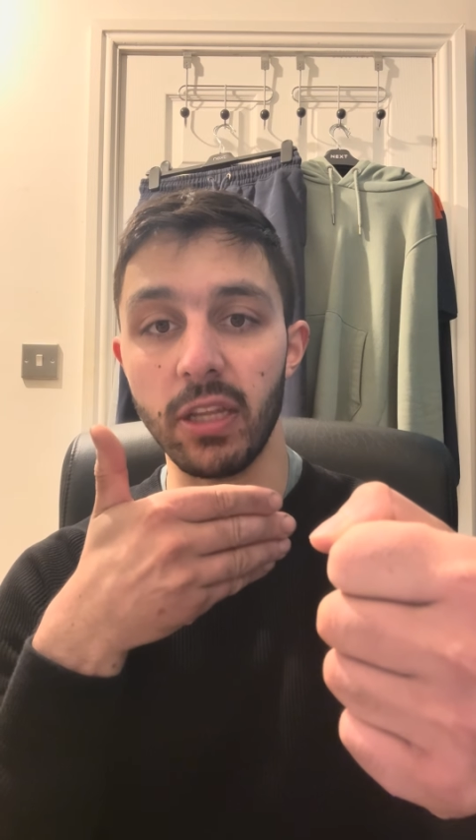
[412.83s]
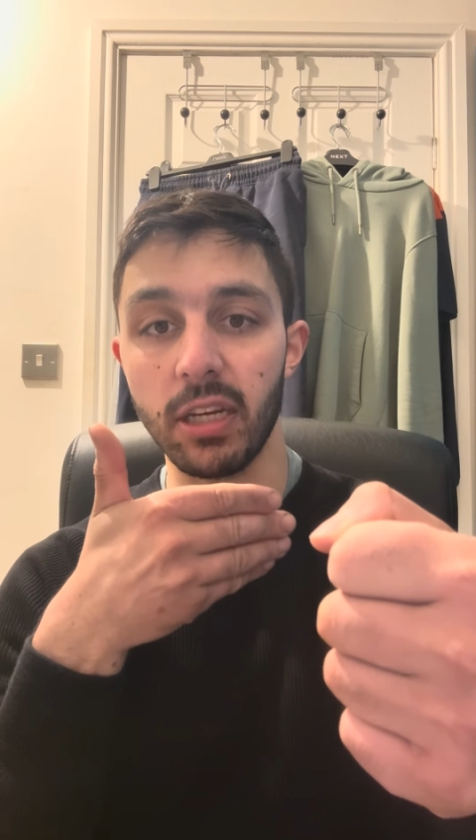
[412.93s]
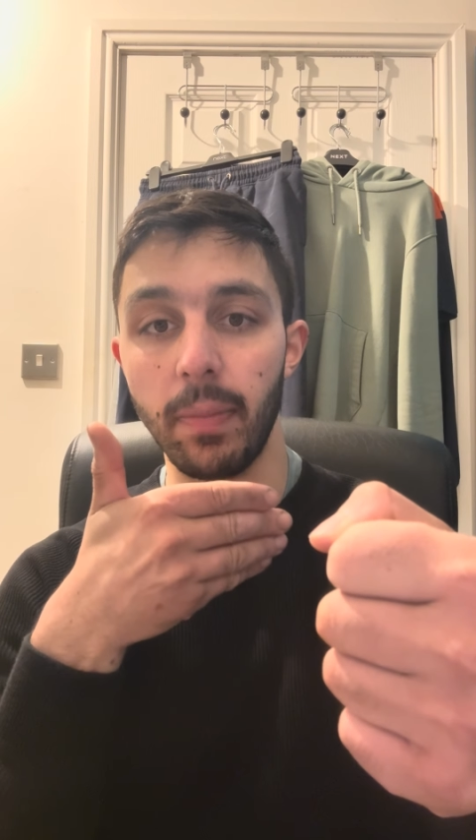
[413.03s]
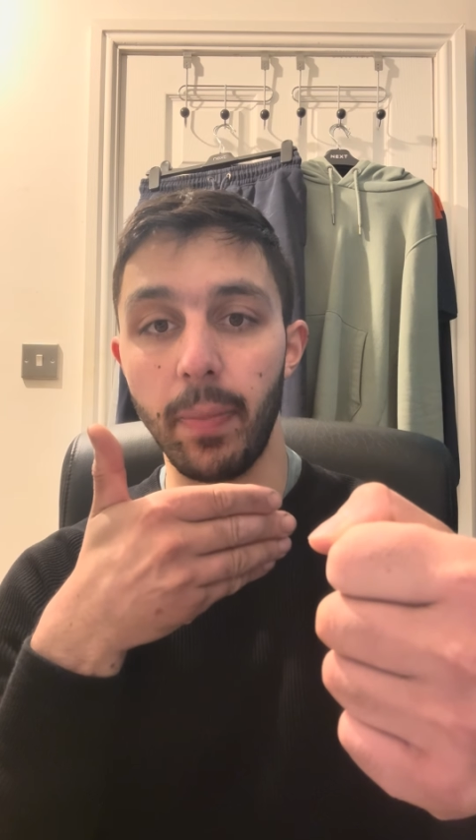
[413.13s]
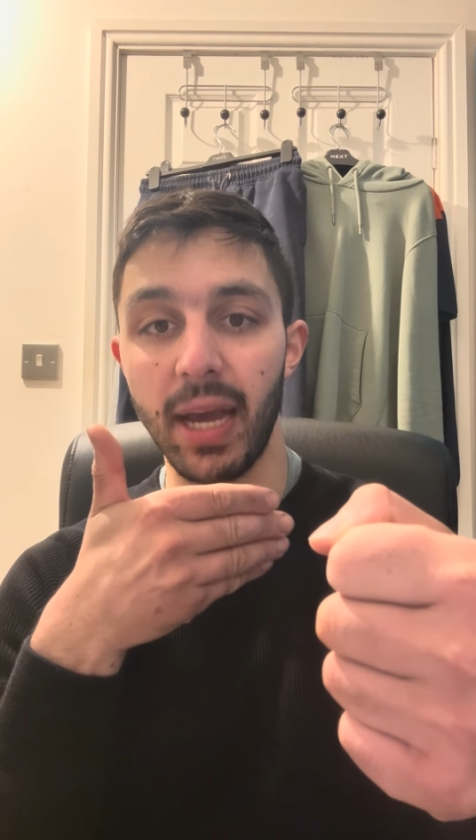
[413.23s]

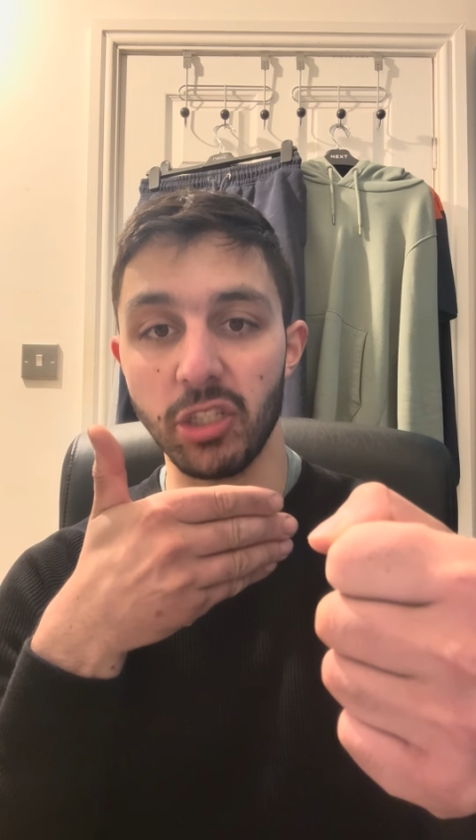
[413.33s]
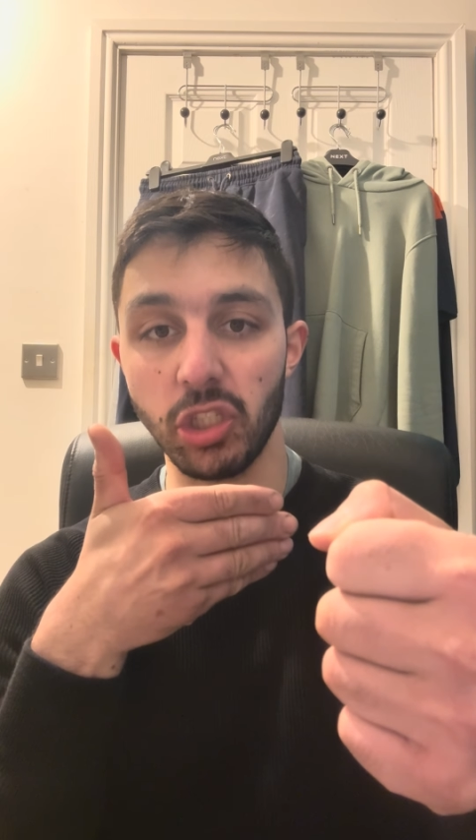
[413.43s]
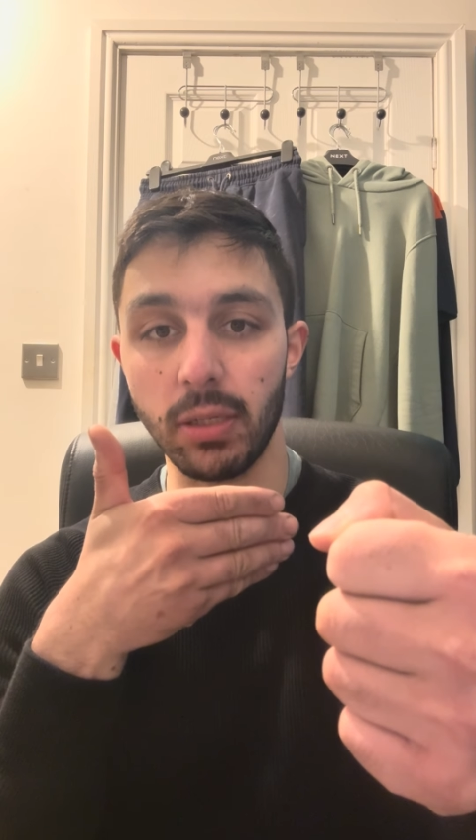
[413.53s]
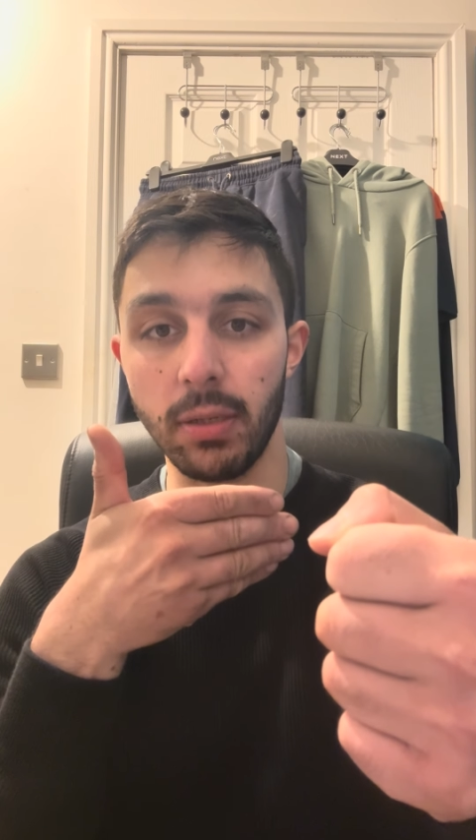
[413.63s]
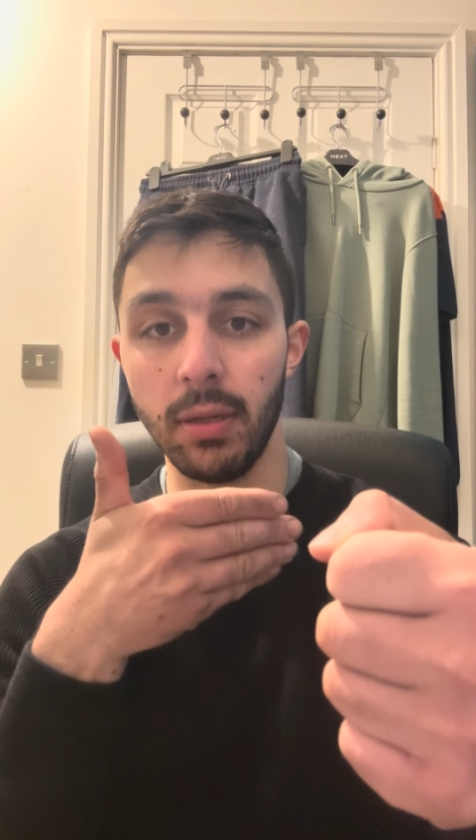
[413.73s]

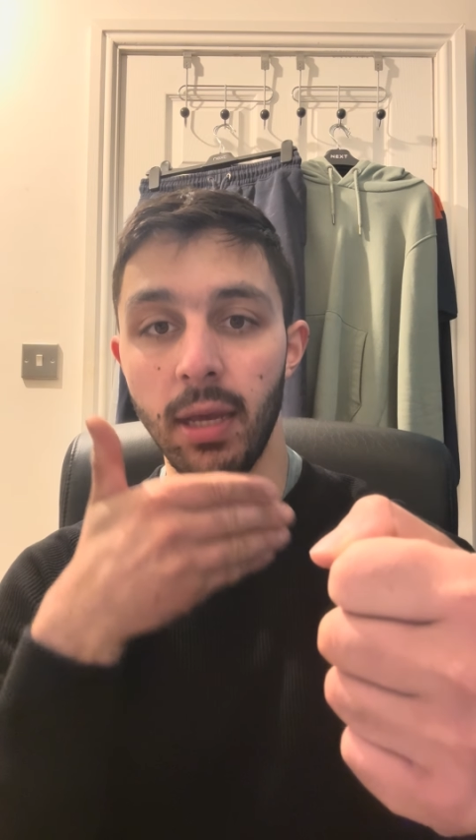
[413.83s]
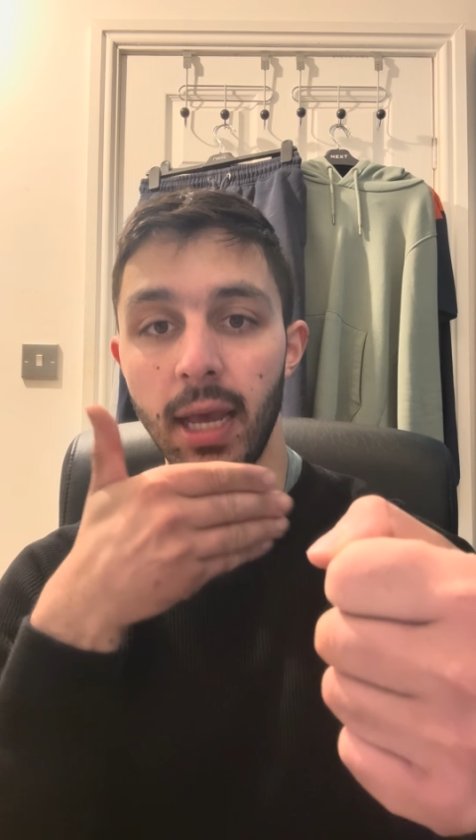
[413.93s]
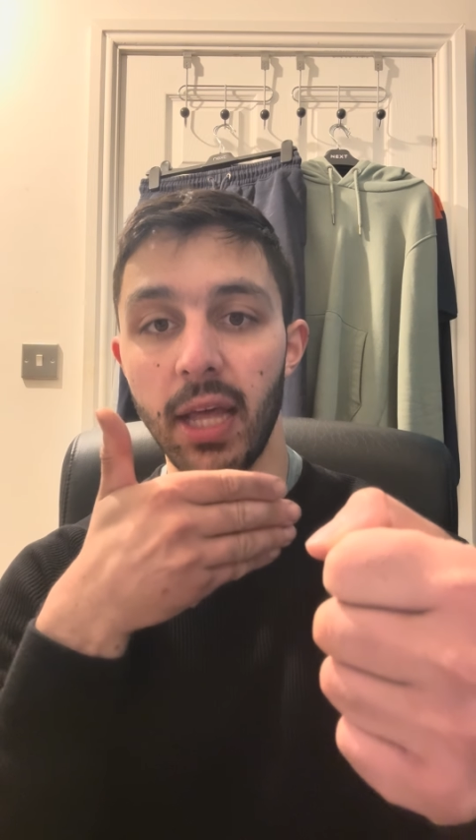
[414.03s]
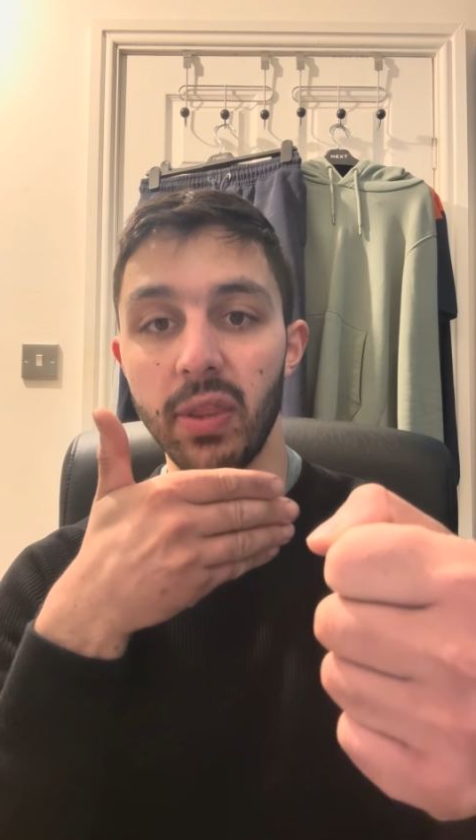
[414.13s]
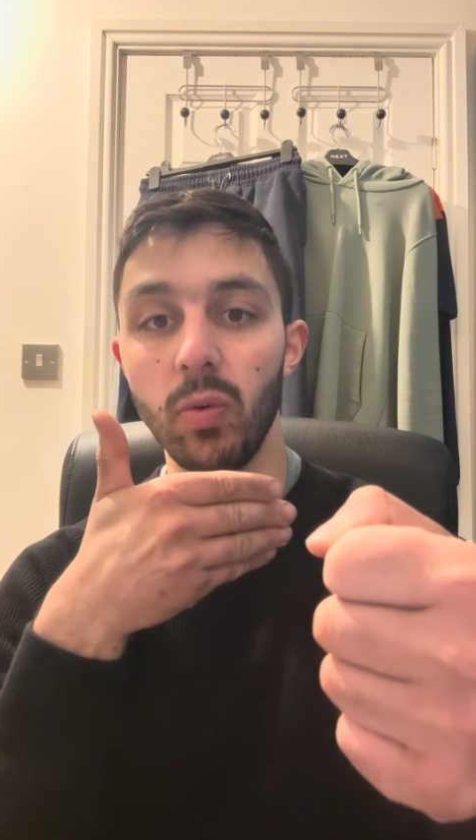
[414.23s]
compassion
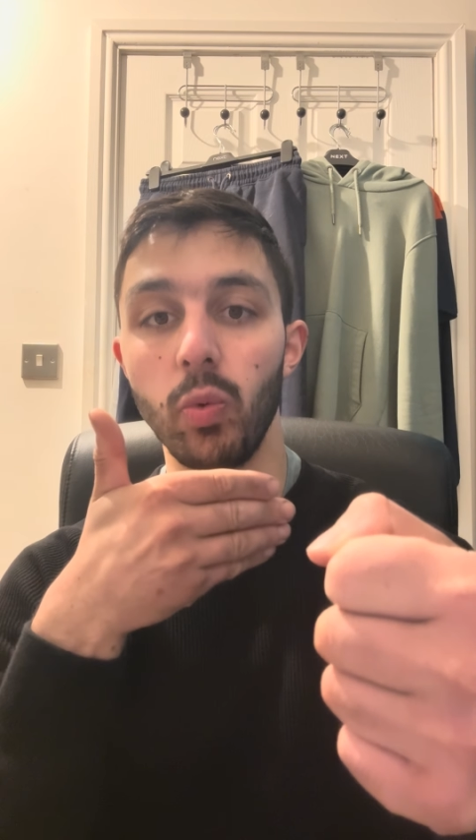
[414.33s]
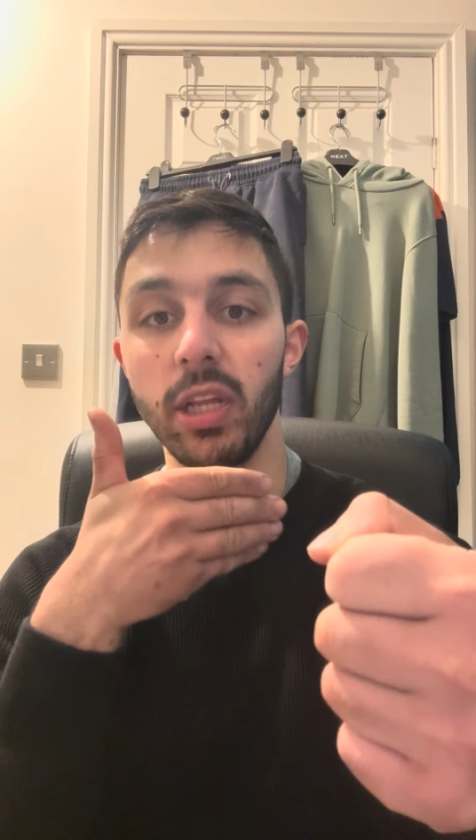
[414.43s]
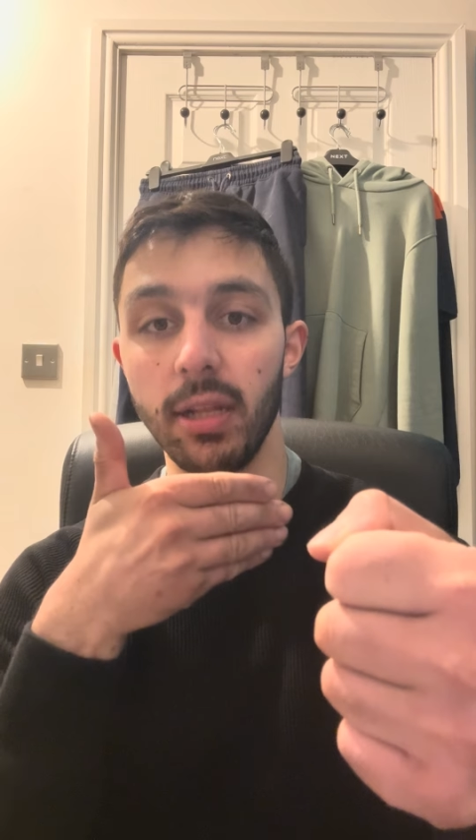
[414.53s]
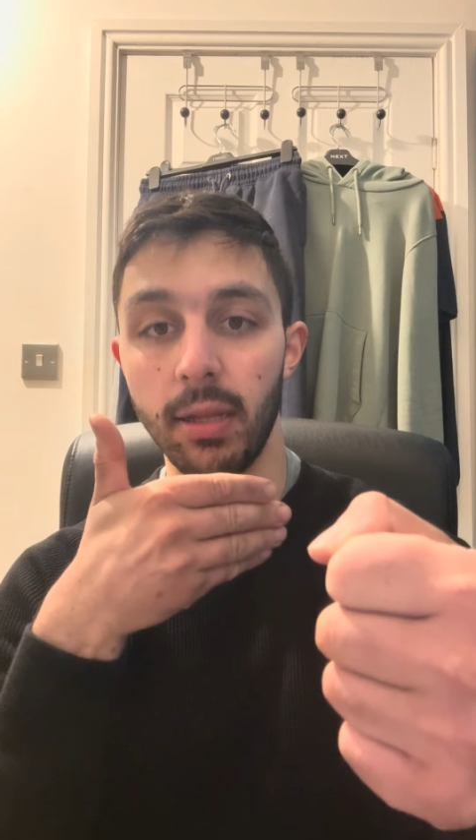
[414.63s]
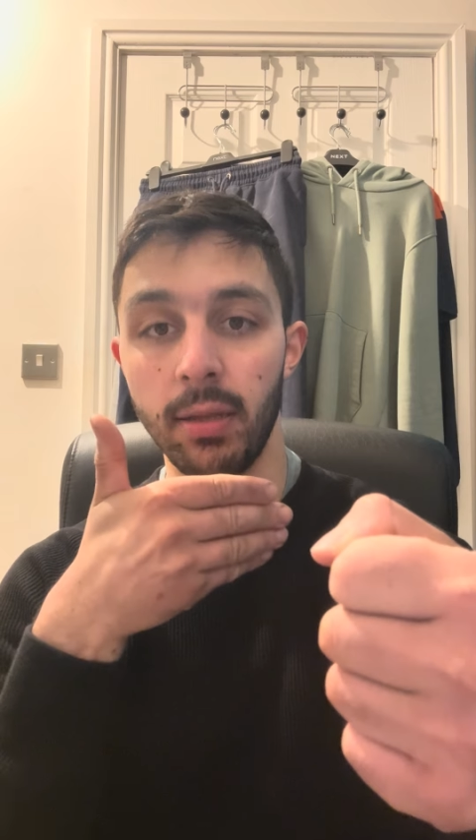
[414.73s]
and the
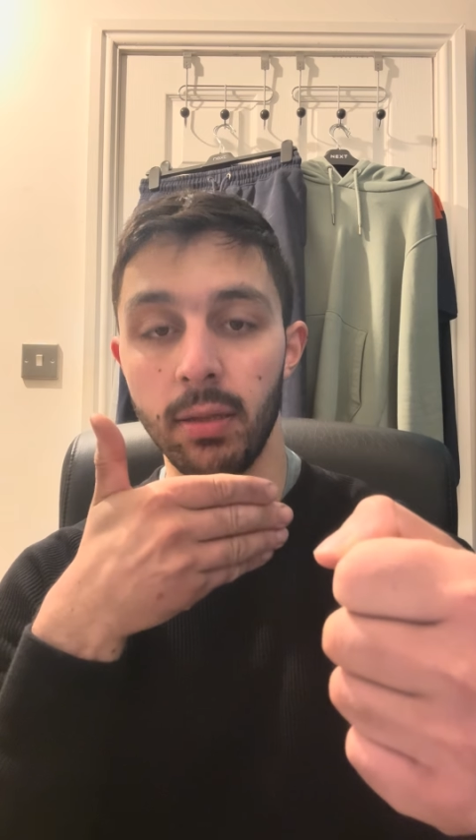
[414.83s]
will.